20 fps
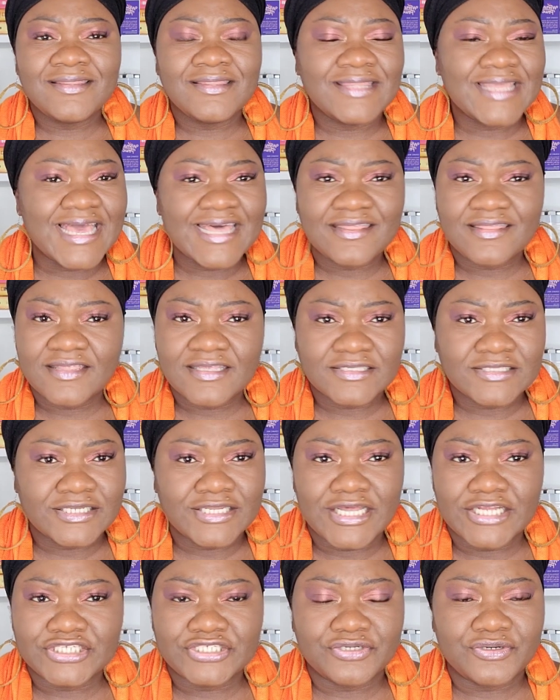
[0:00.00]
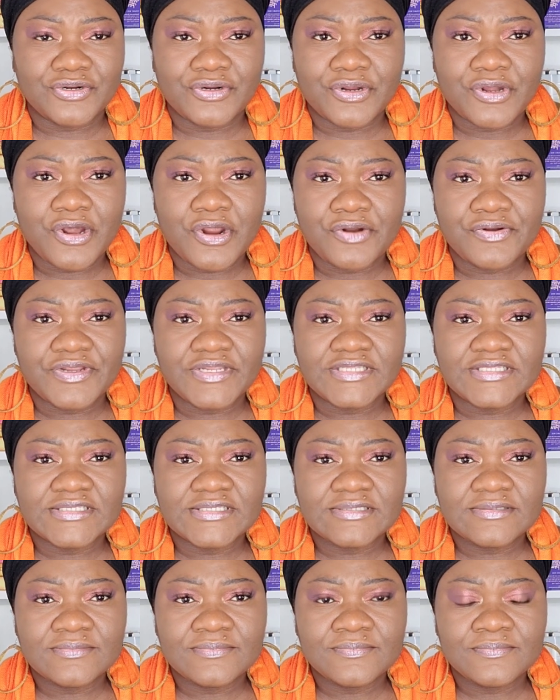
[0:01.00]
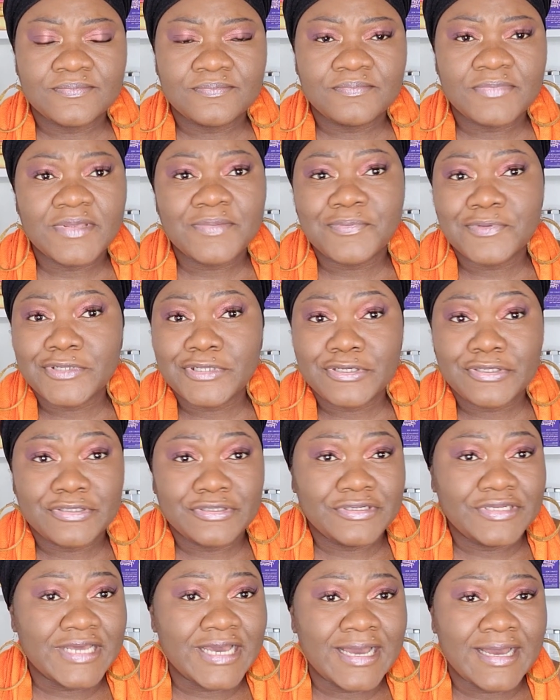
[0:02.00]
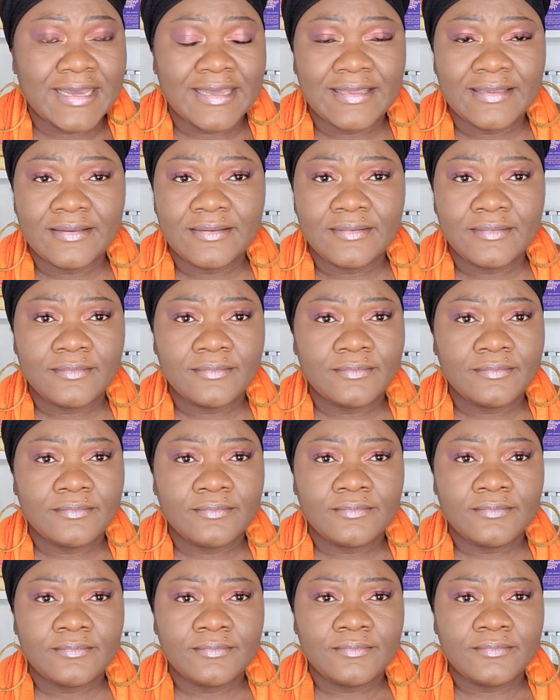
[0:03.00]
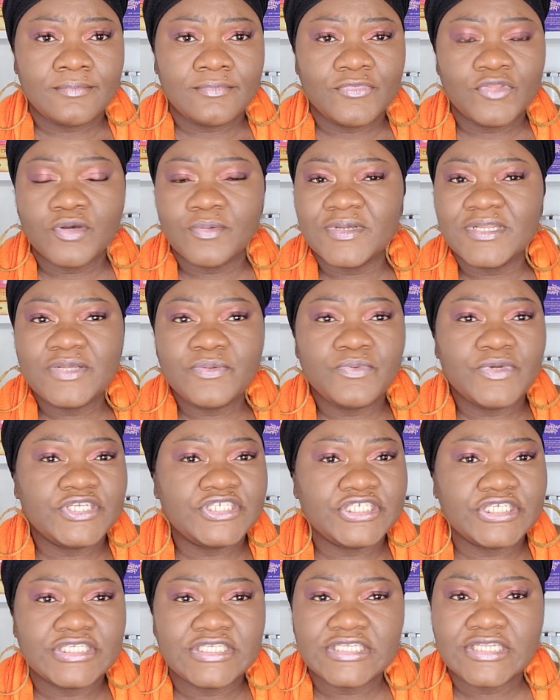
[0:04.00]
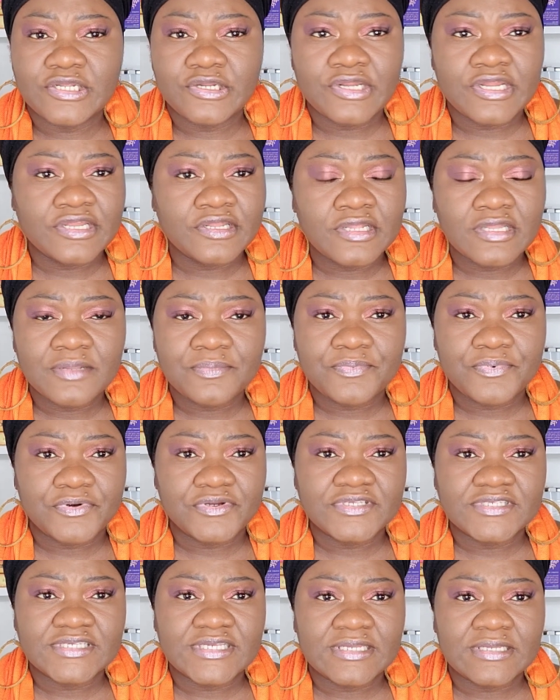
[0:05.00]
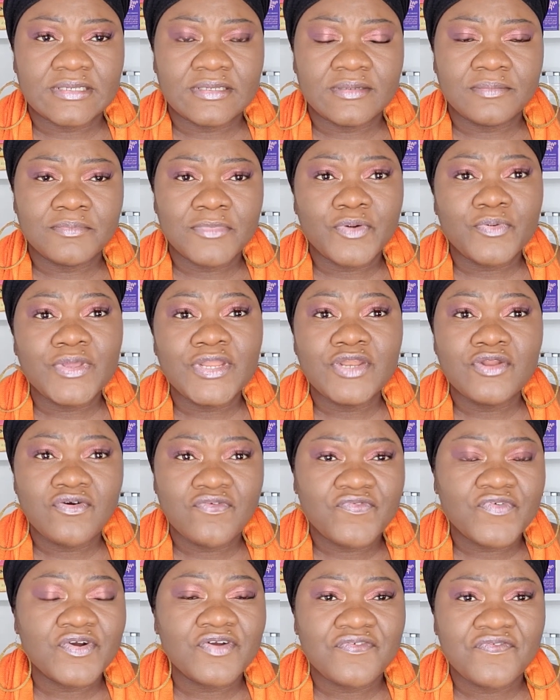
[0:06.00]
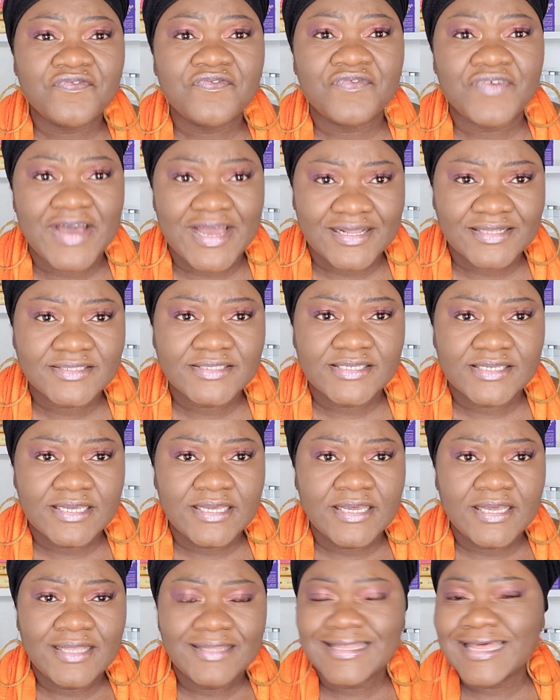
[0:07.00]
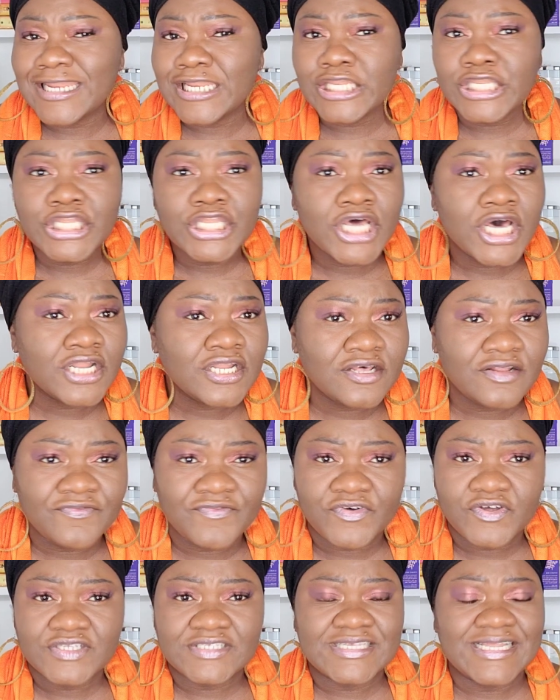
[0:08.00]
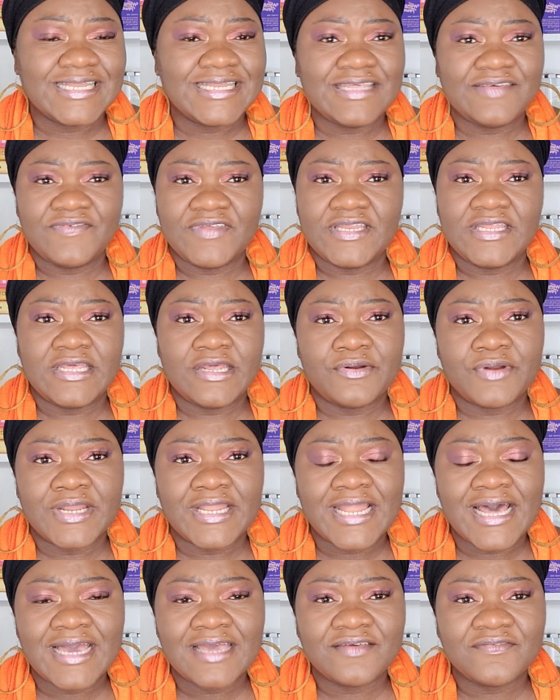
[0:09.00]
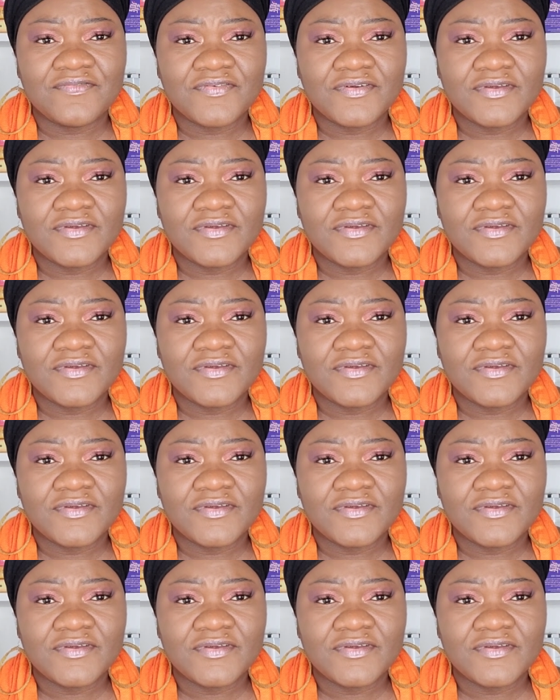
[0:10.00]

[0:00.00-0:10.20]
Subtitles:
Death is a natural occurrence. People are going to die. Nobody wishes it on another person, but we know for a fact that none of us are living here alive.